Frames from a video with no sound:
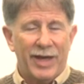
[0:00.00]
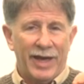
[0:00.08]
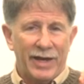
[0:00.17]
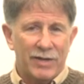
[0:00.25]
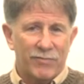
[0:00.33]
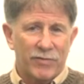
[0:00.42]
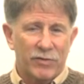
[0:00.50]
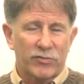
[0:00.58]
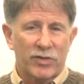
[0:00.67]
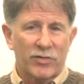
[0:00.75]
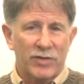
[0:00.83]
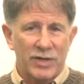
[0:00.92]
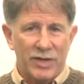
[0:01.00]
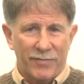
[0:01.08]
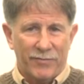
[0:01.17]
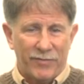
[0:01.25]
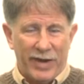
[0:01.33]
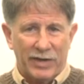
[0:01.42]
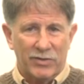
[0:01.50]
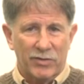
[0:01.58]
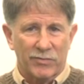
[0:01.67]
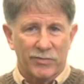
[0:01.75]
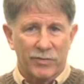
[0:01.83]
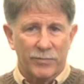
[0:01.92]
and efficiently
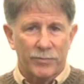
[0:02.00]
effective.